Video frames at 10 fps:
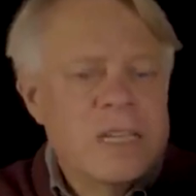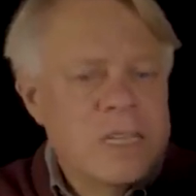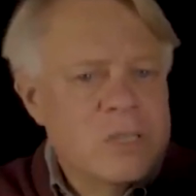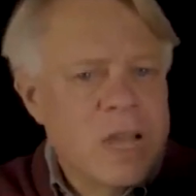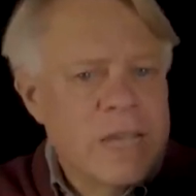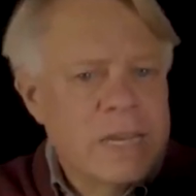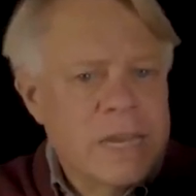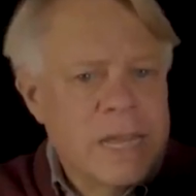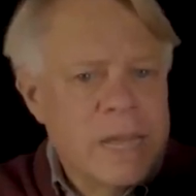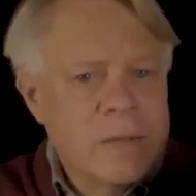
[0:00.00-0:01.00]
designed
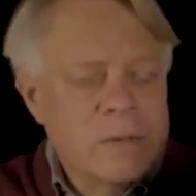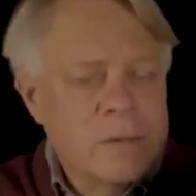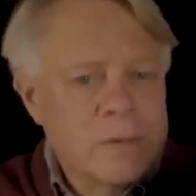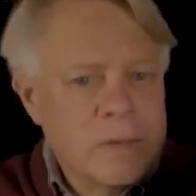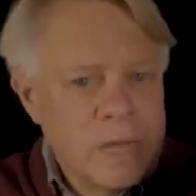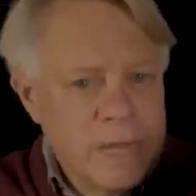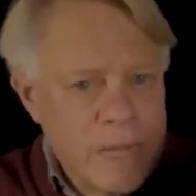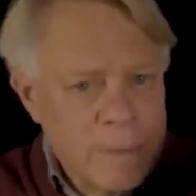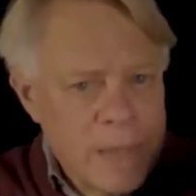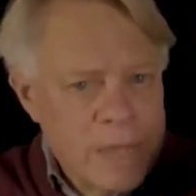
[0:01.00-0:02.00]
layout, not
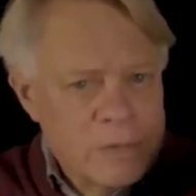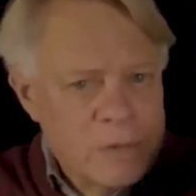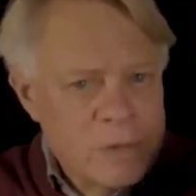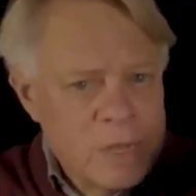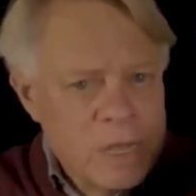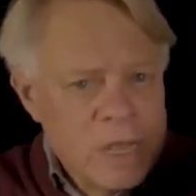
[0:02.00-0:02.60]
haphazard,